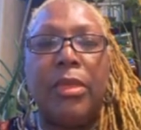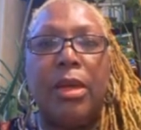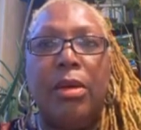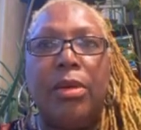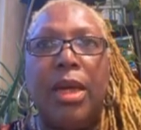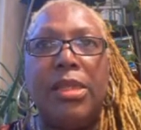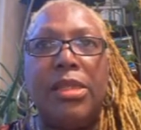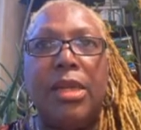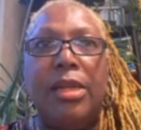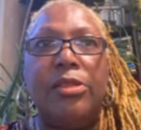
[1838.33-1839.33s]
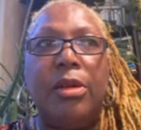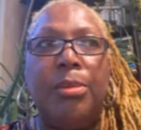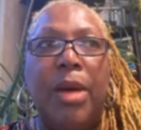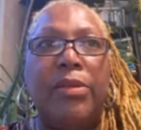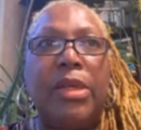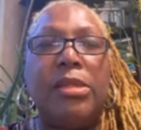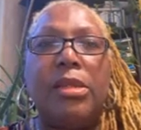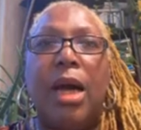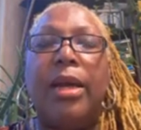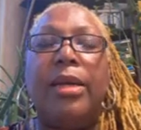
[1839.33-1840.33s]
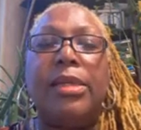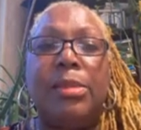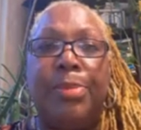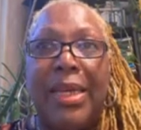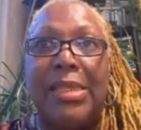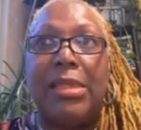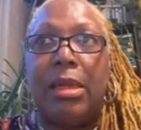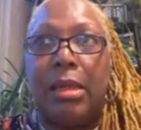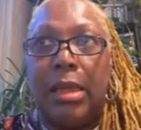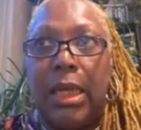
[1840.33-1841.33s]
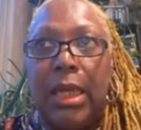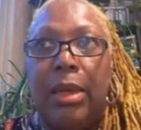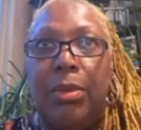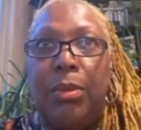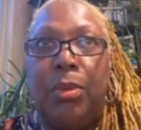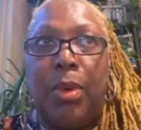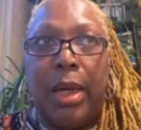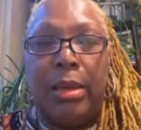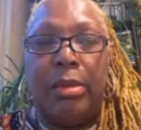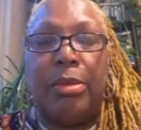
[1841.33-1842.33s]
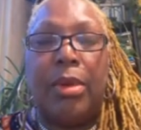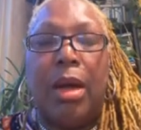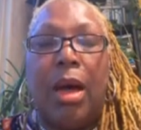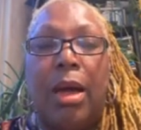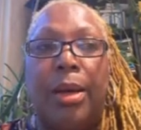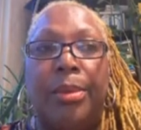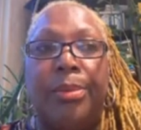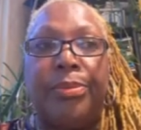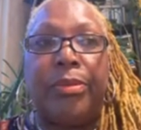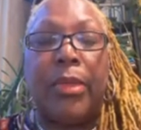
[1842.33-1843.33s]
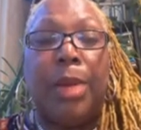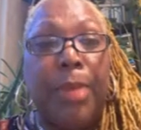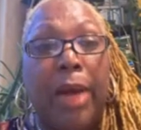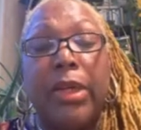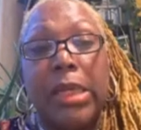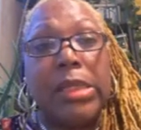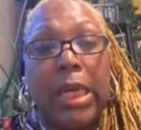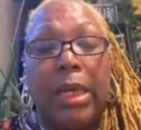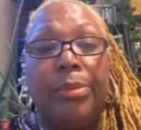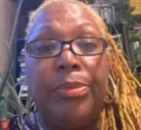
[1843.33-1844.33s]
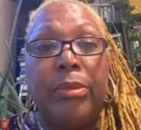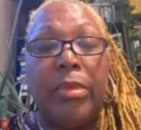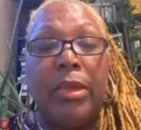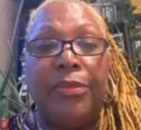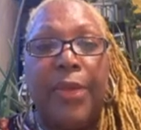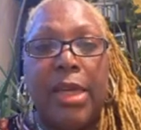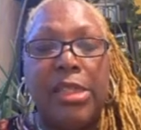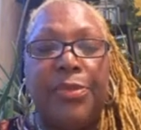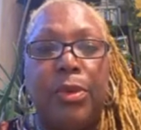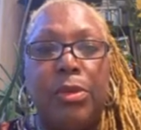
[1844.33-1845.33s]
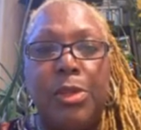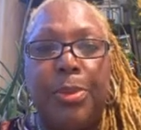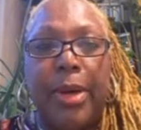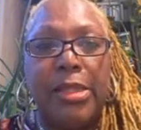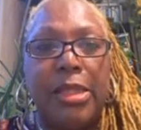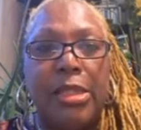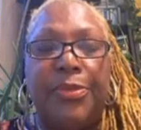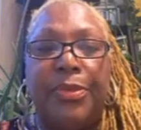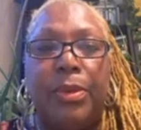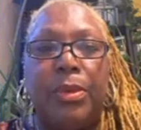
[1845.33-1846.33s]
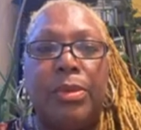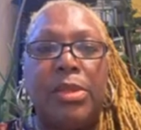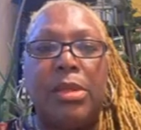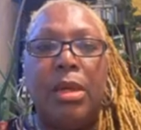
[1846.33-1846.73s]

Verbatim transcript: Okay. The standard American diet is basically what um, Americans eat fast foods, processed foods,